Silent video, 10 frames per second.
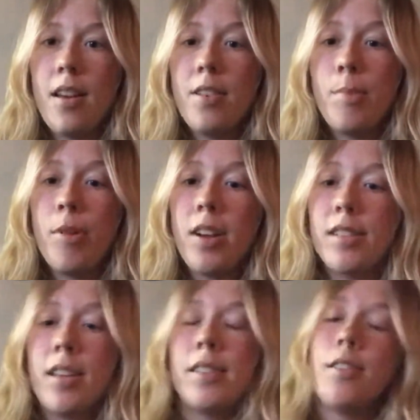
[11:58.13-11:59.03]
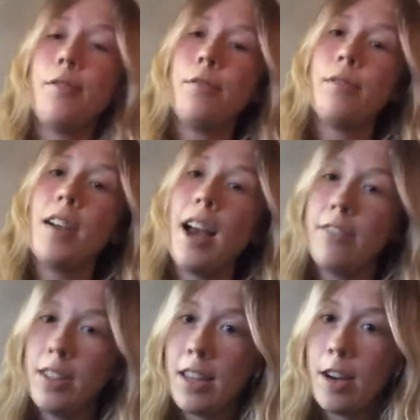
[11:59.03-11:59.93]
the process of
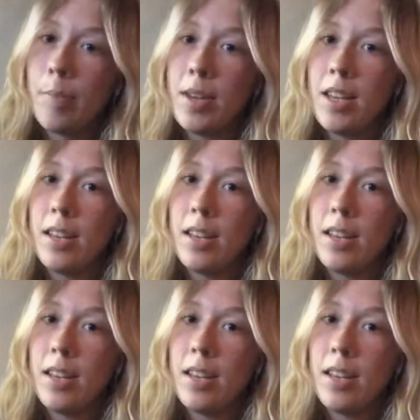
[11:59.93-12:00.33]
having therapy